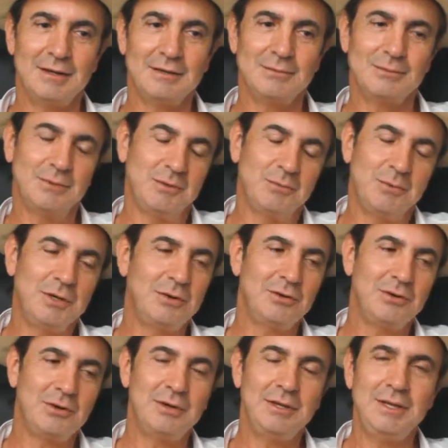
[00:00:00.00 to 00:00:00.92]
We
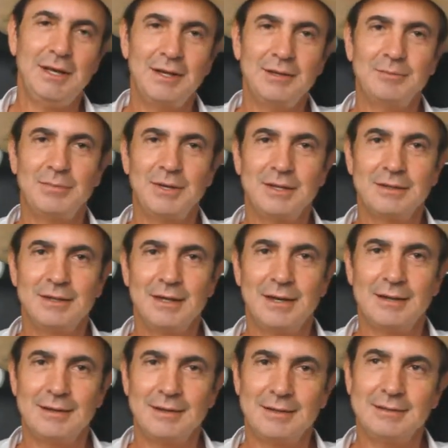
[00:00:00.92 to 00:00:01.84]
don't know yet, but
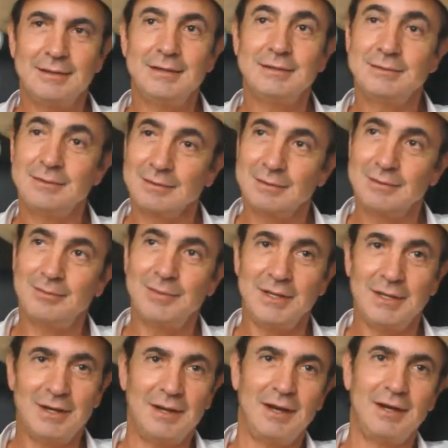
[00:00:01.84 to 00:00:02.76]
it's not going to
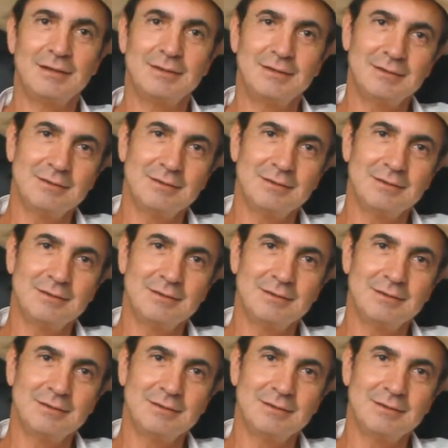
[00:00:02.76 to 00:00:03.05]
be a lot.